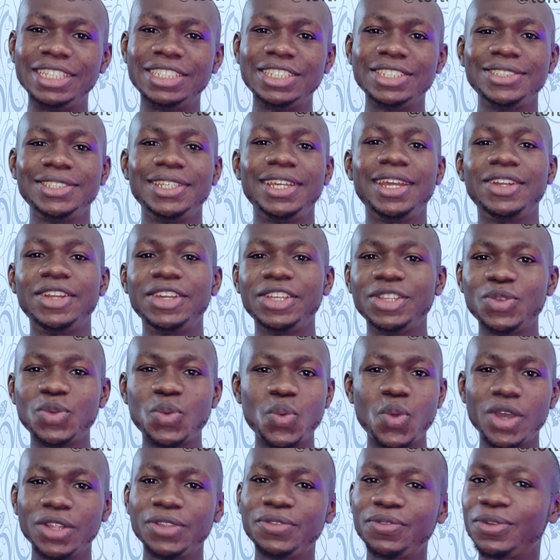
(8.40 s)

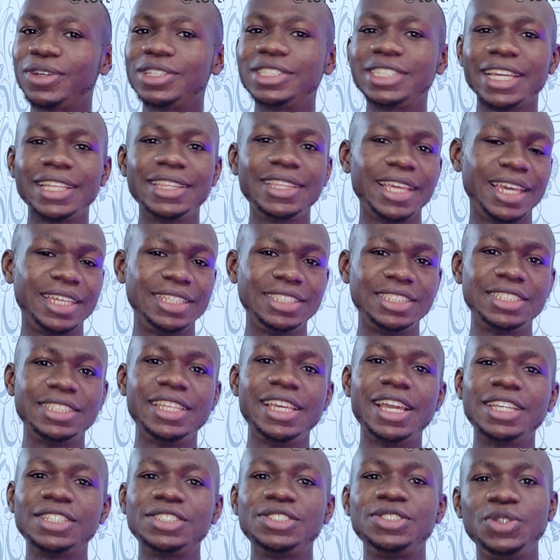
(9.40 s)
engineering, what front-end
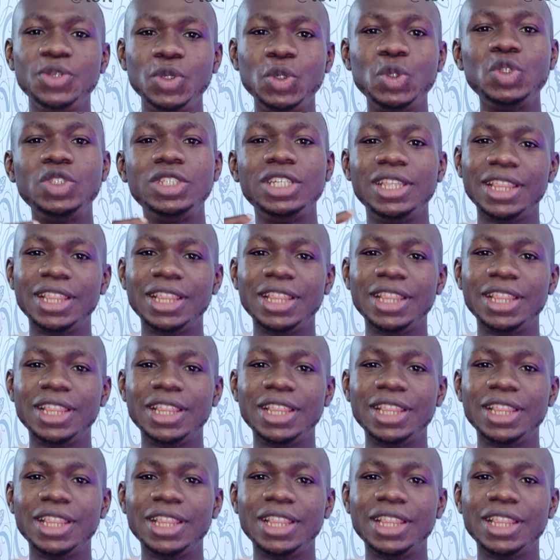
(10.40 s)
engineers do,